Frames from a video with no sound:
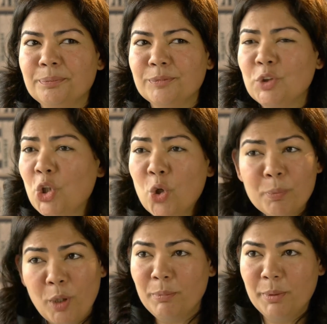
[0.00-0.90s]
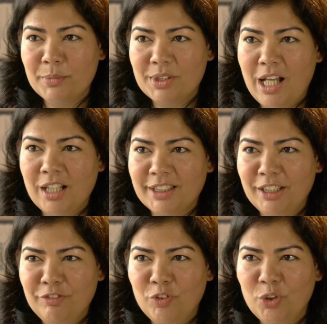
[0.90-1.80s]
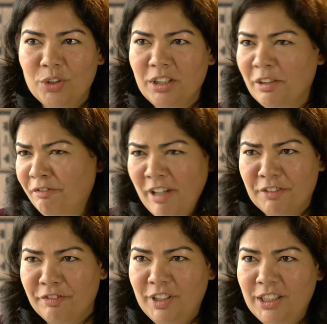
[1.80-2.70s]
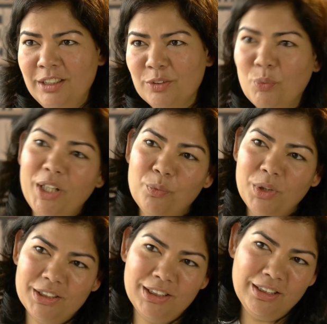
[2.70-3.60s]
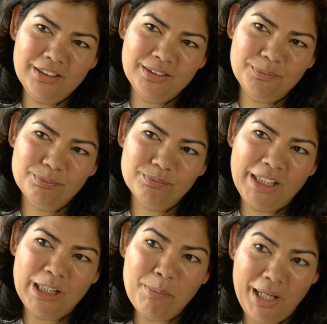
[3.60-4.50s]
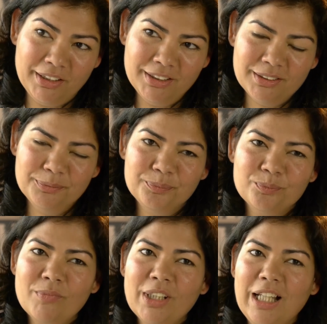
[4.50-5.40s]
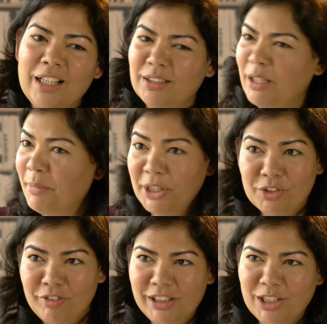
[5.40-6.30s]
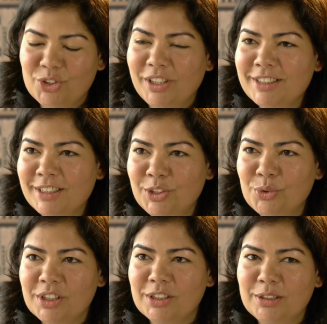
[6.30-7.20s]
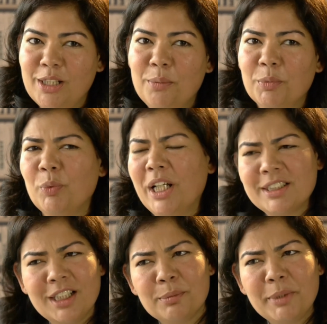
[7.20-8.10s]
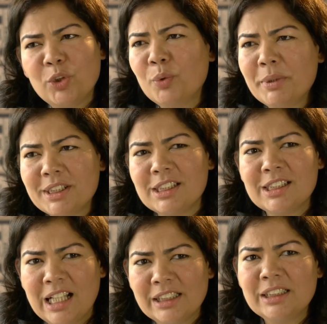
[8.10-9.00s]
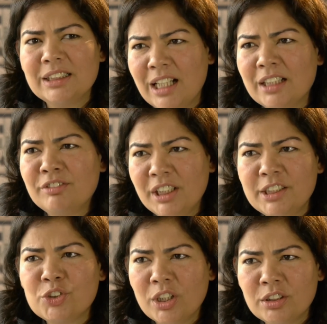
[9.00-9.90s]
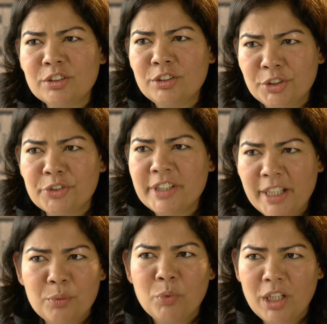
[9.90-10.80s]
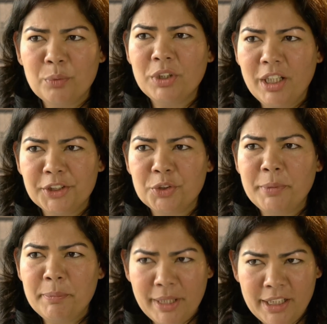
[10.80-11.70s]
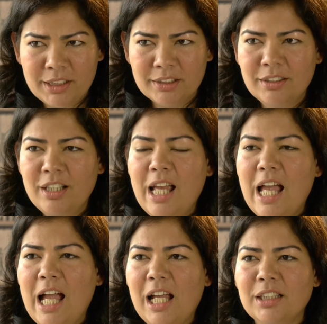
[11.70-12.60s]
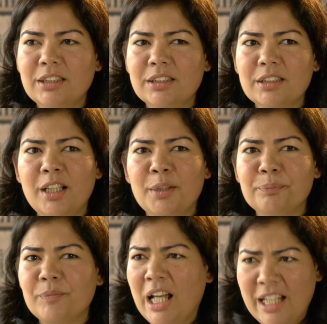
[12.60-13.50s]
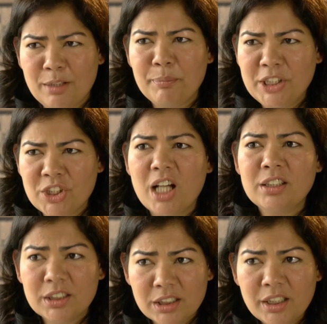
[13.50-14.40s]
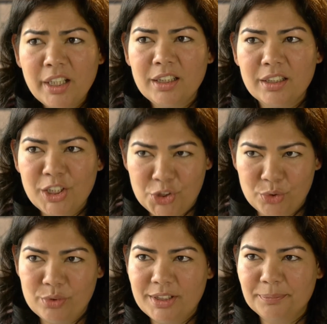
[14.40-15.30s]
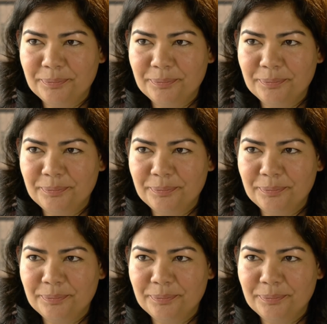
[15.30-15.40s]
no problems asking for a fat fee when I worked in a bank, a major financial institution. But when I started my own business, I really struggled to say what I would like to be paid. And I had major under-earning issues.